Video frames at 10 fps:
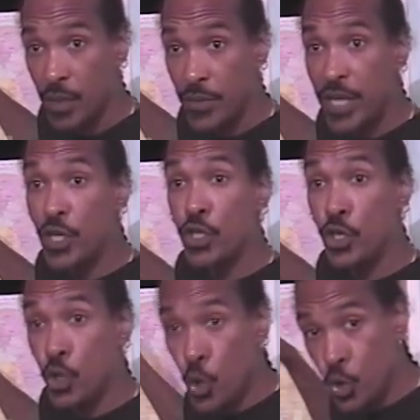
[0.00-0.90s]
They just
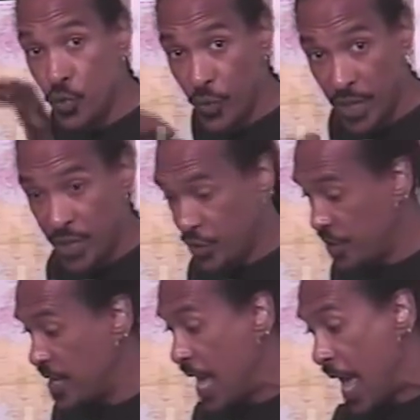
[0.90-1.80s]
used
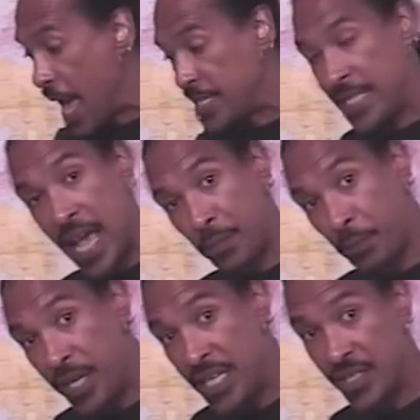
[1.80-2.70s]
religion as that
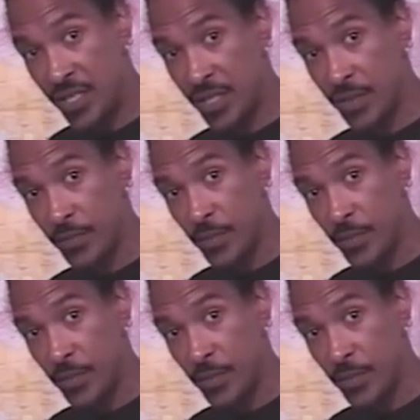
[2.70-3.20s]
piece.